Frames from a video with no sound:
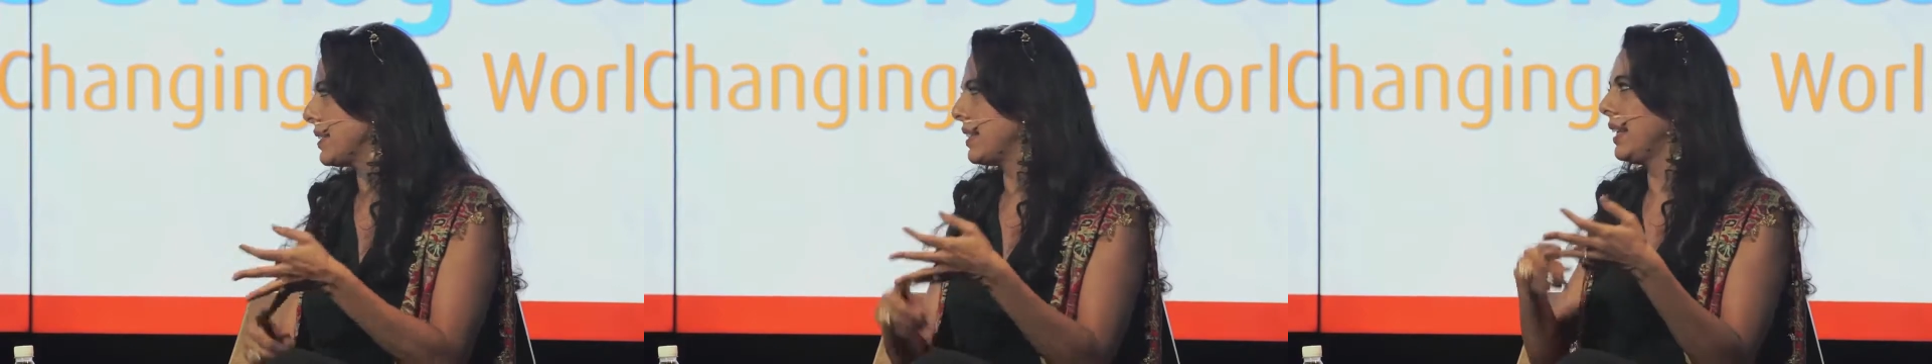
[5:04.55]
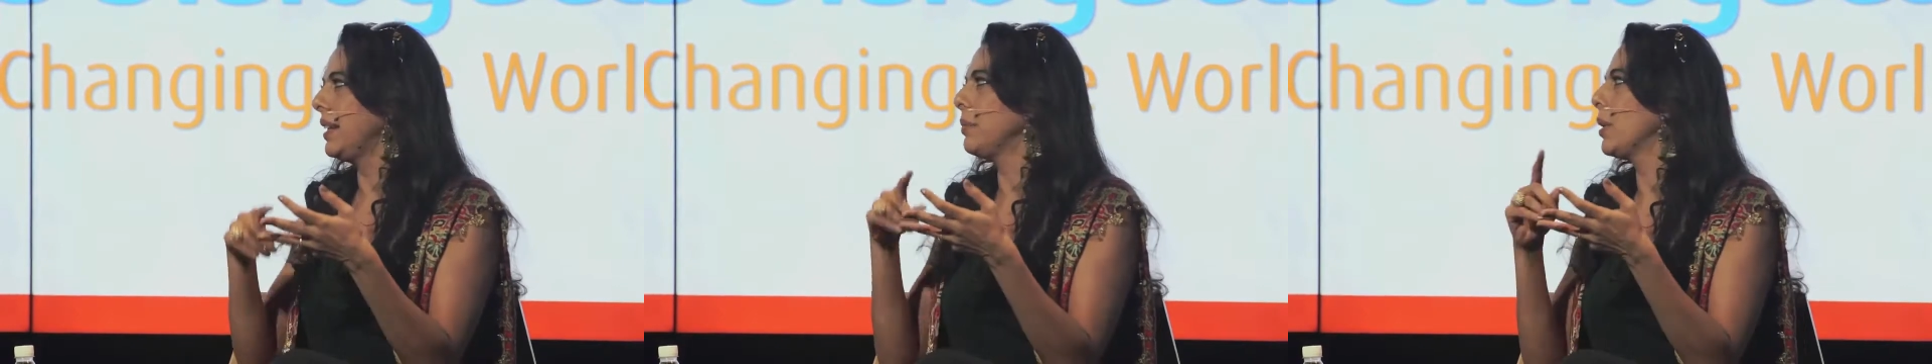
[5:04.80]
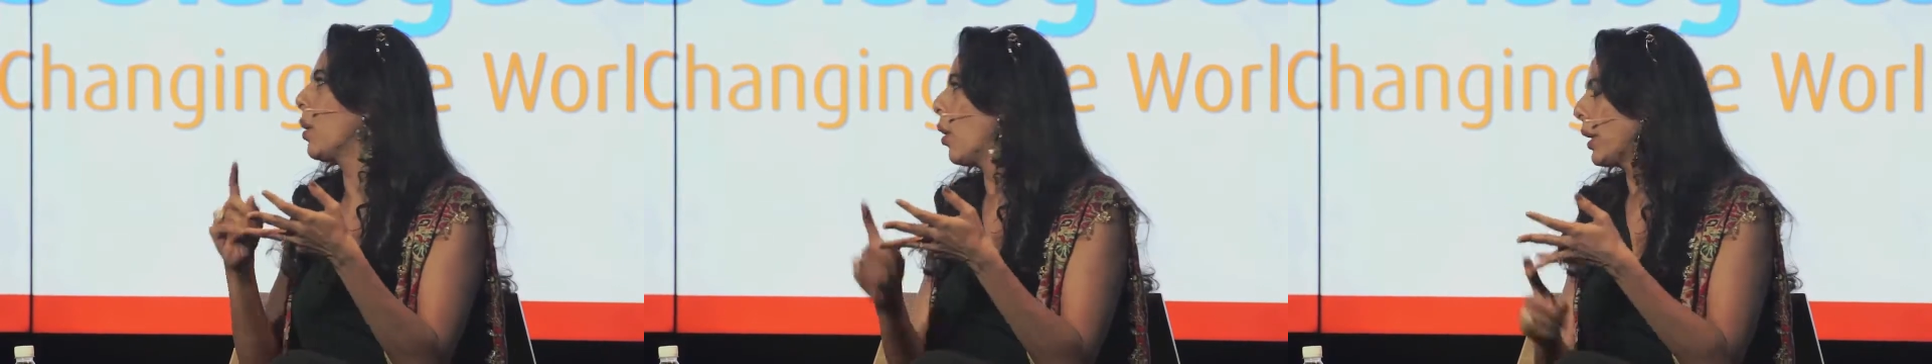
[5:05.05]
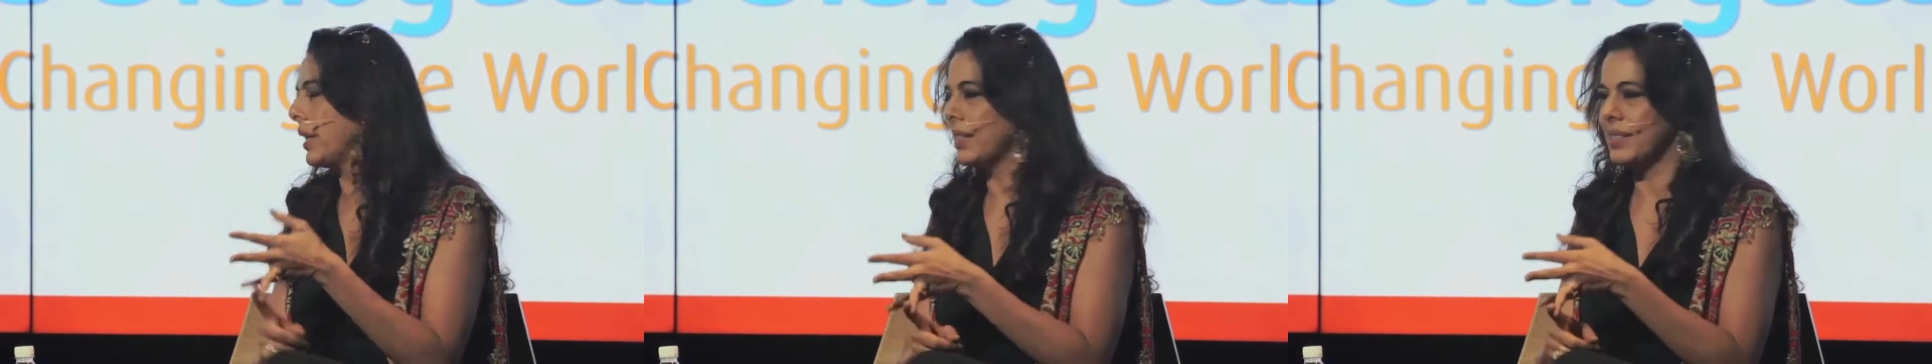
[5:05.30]
team, the
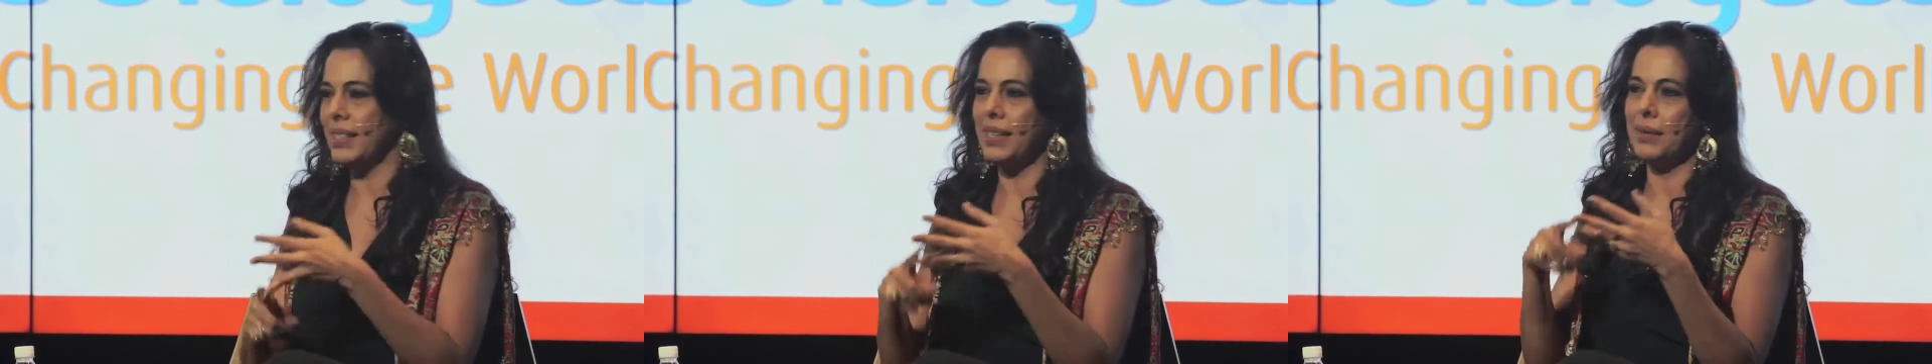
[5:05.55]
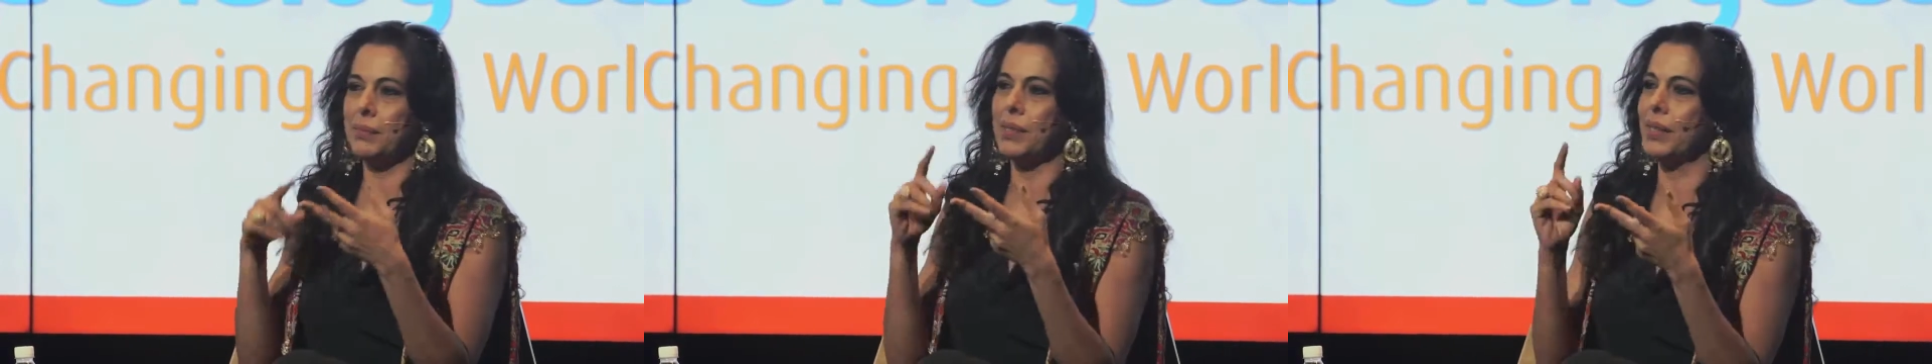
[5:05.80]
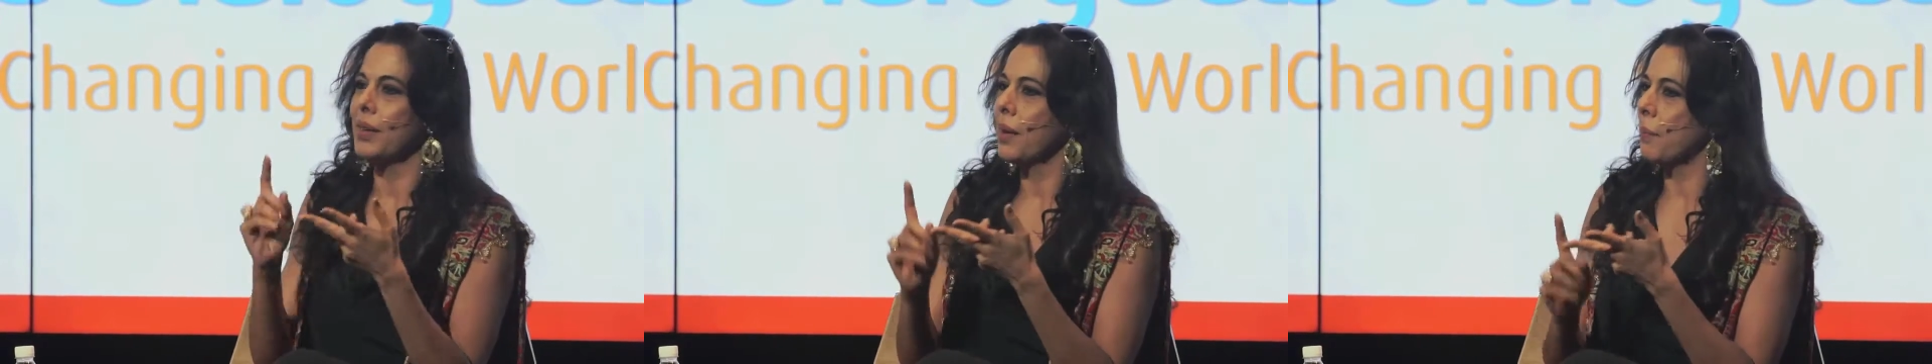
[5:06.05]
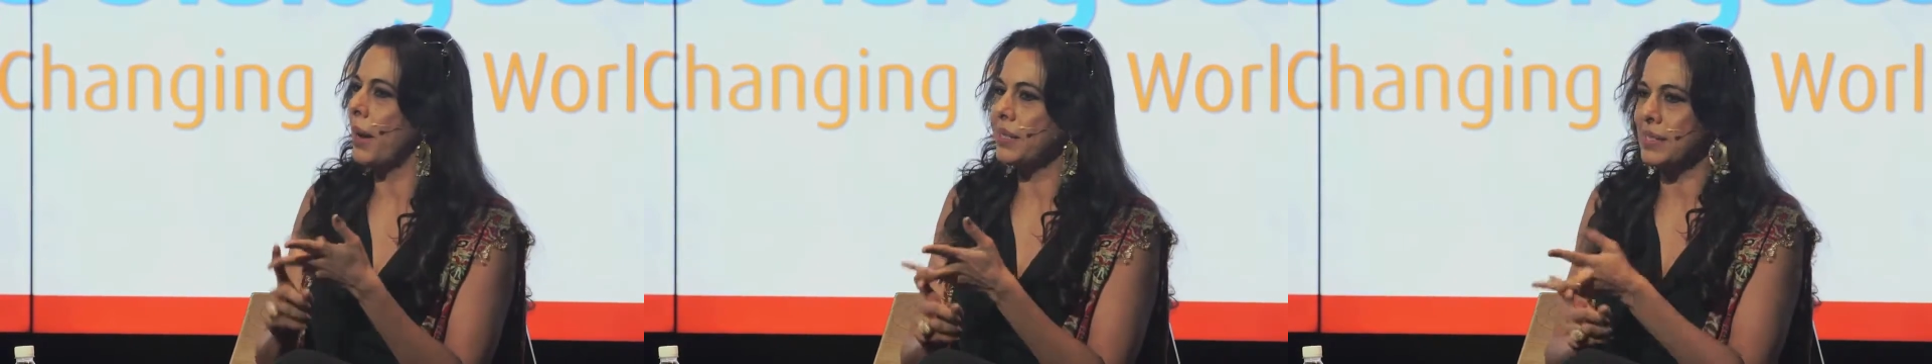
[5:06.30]
hockey team, the
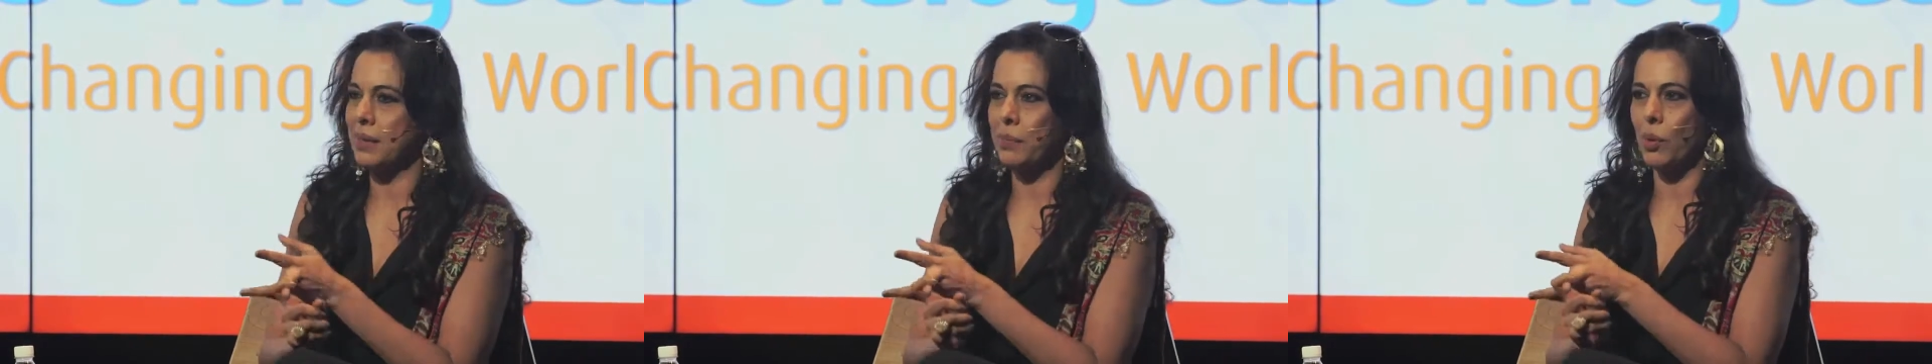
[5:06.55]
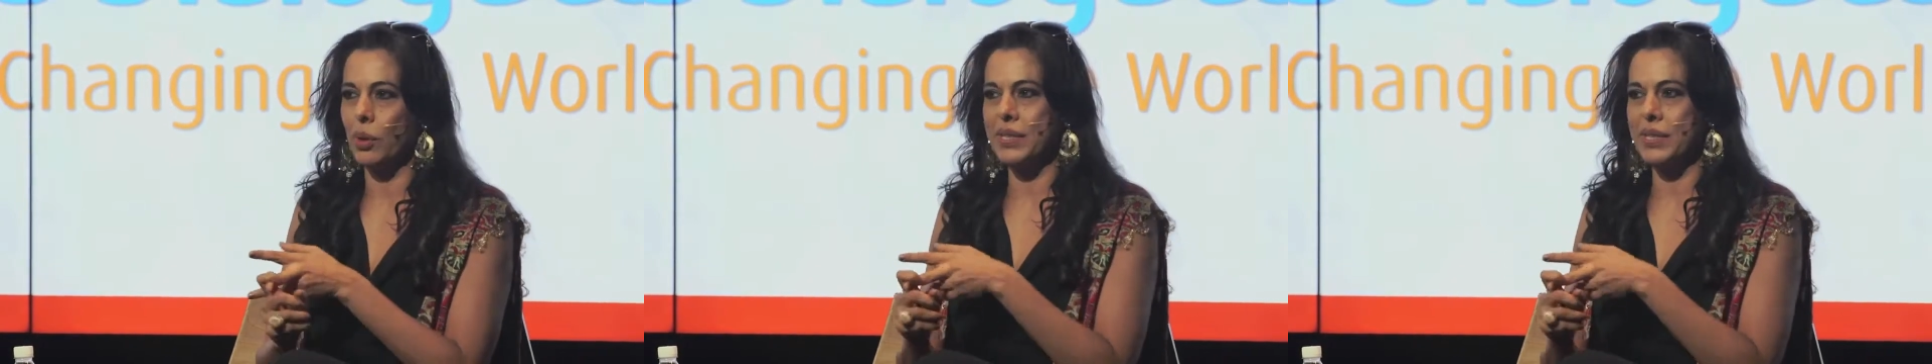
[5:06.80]
basketball